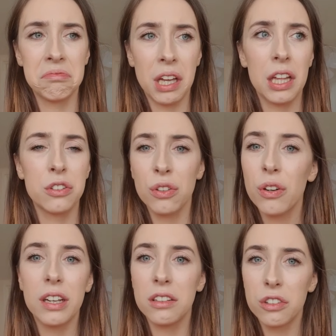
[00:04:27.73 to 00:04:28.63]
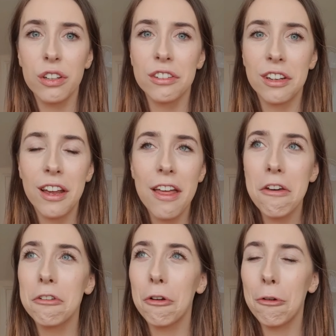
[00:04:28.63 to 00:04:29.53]
that's sorted, it's good.
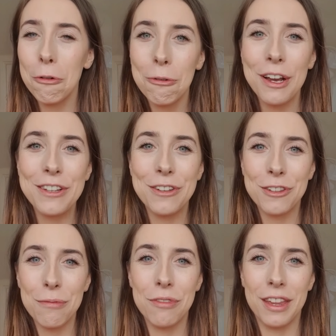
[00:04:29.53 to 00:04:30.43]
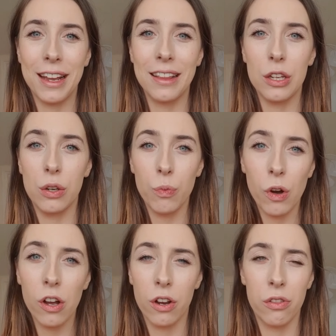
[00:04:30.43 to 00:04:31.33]
There is always something that you can
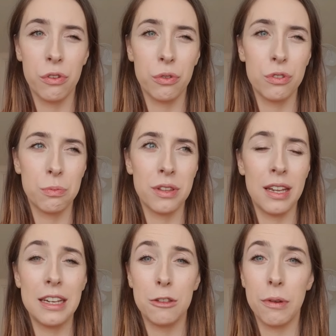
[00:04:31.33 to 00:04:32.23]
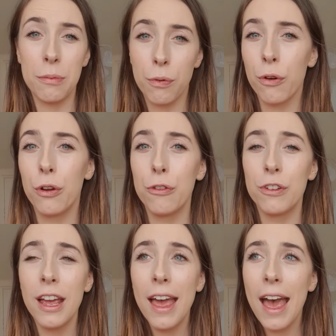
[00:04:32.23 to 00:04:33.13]
work on. There's always something that needs to be improved.